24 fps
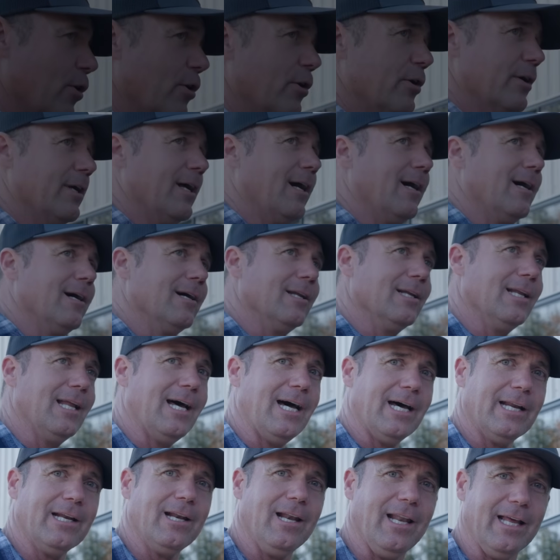learned a
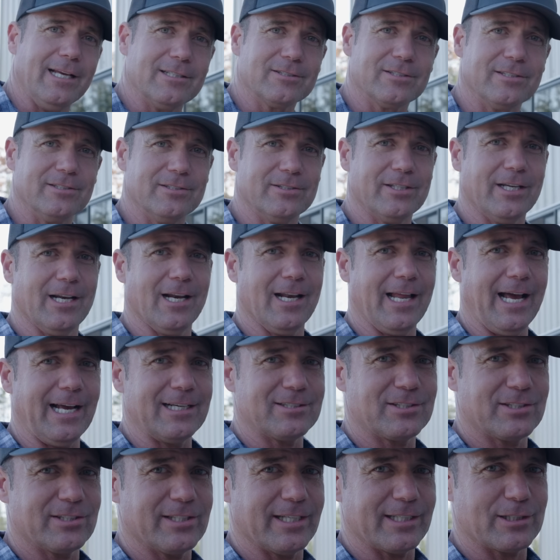lot of lessons in the
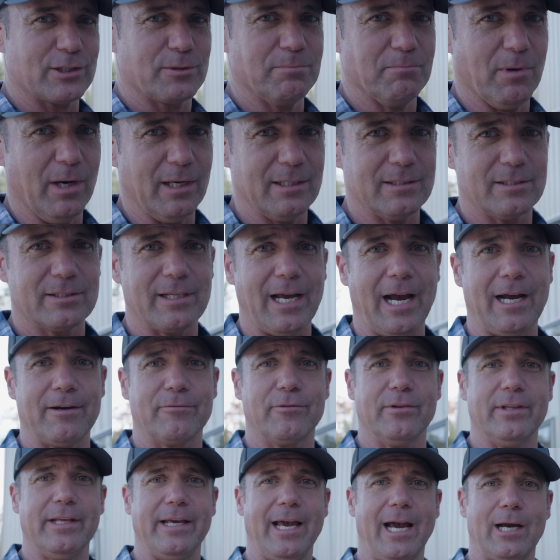last 6 months
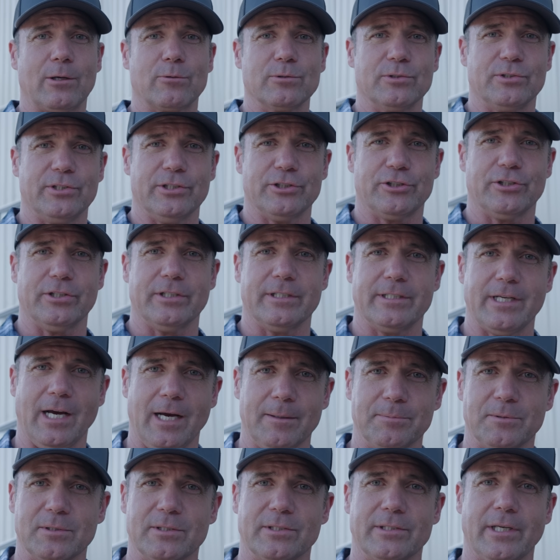after the acquisition of
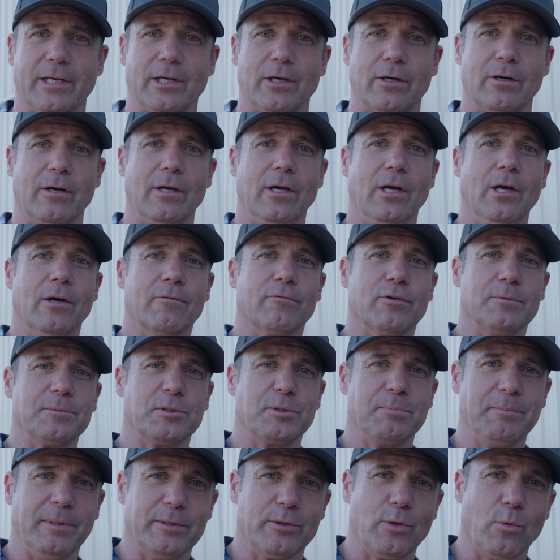Thompson Center from
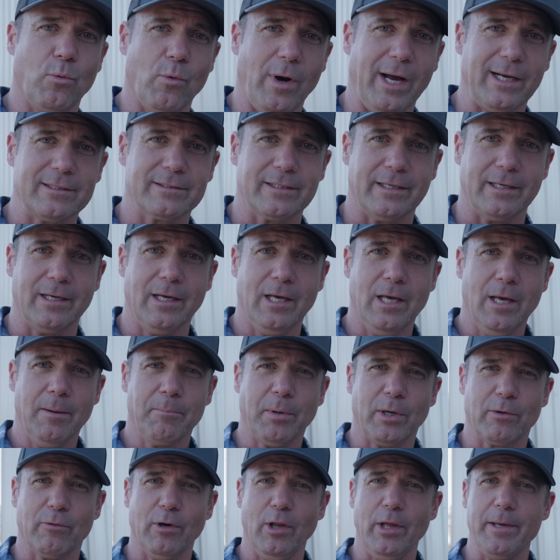Smith & Wesson.
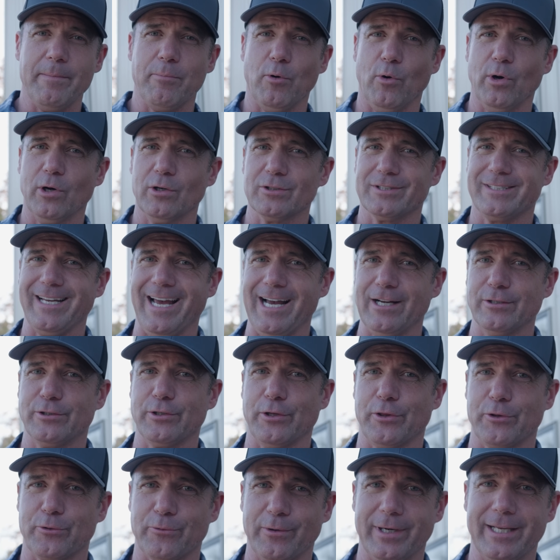But it really boils down
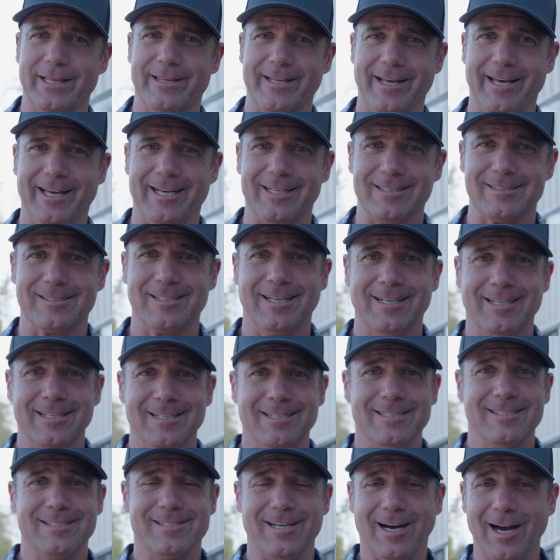to 3 things:
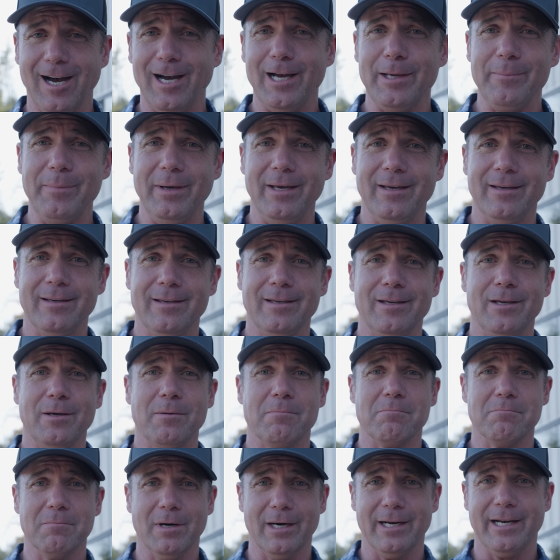time,
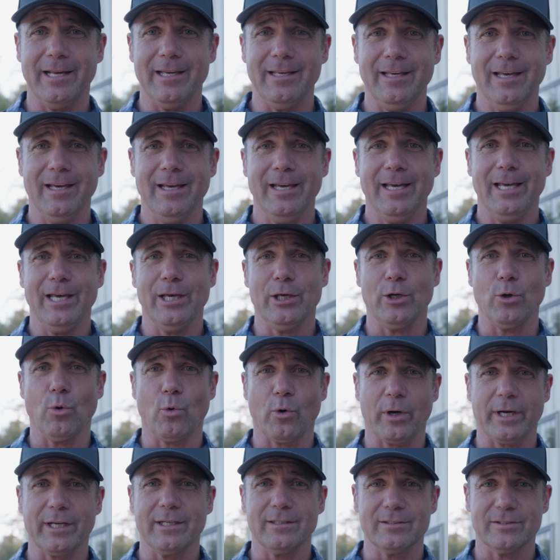money, and
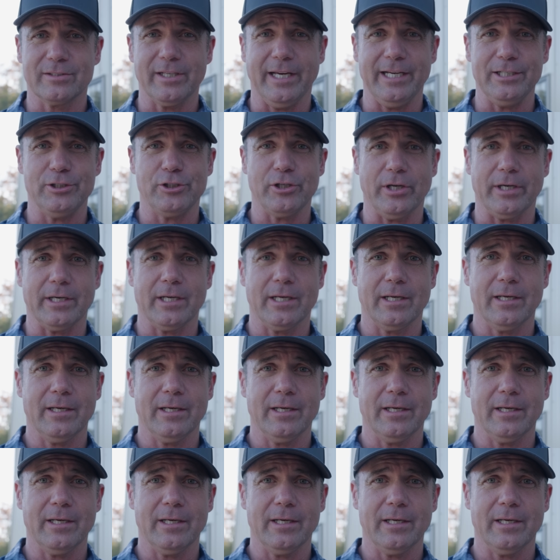organization.